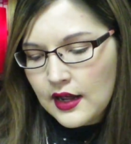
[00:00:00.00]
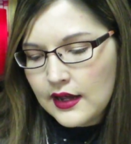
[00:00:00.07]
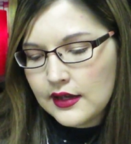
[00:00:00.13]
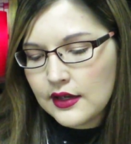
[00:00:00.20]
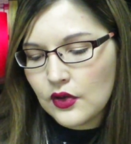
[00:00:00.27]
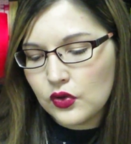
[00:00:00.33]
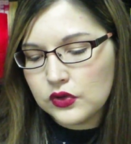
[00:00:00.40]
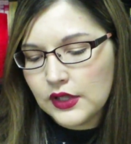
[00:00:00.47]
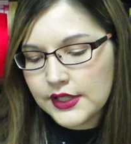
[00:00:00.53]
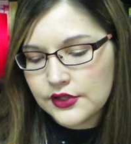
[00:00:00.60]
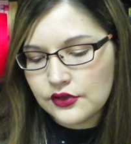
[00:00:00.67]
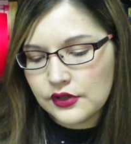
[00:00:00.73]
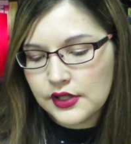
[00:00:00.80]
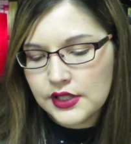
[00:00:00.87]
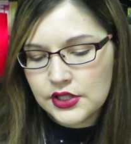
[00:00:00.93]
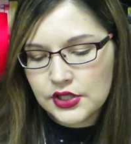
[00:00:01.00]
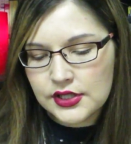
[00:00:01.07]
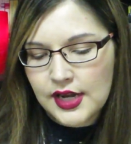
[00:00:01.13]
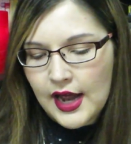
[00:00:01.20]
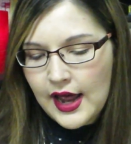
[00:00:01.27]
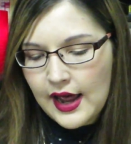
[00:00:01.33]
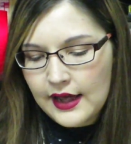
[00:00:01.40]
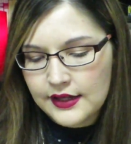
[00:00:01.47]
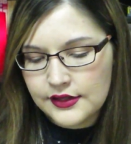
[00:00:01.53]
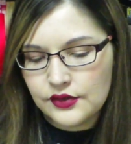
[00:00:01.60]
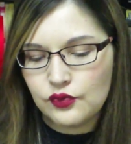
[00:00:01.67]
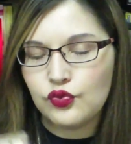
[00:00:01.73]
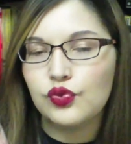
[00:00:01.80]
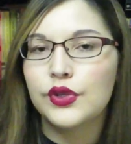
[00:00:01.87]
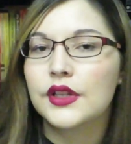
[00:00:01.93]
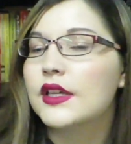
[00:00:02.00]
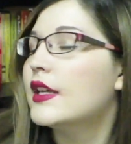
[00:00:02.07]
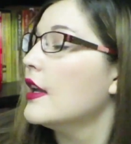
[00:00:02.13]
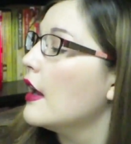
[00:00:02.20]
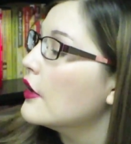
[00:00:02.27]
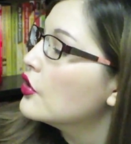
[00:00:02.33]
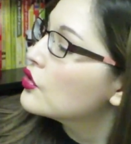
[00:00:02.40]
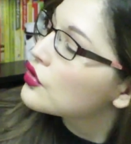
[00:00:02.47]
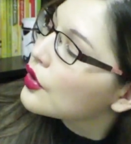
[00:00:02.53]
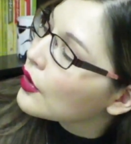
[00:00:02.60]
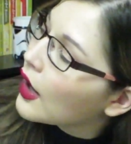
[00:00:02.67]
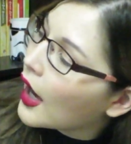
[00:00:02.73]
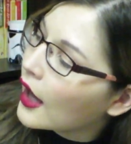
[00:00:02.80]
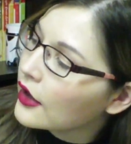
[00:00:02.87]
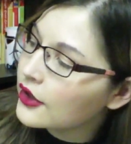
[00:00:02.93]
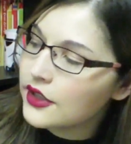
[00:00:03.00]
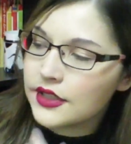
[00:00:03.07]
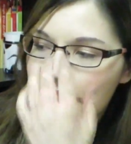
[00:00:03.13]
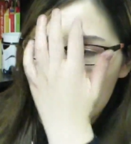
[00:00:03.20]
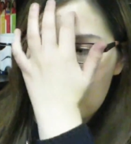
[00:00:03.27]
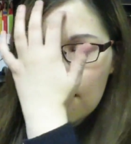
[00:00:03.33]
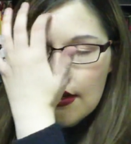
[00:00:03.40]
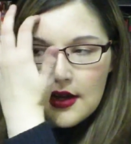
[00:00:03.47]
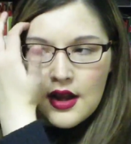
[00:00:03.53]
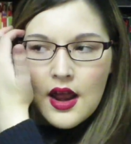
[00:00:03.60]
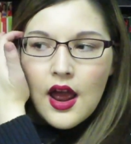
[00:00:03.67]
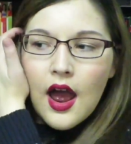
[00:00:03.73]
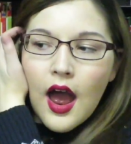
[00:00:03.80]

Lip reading: it literally just has really neutral colors in it.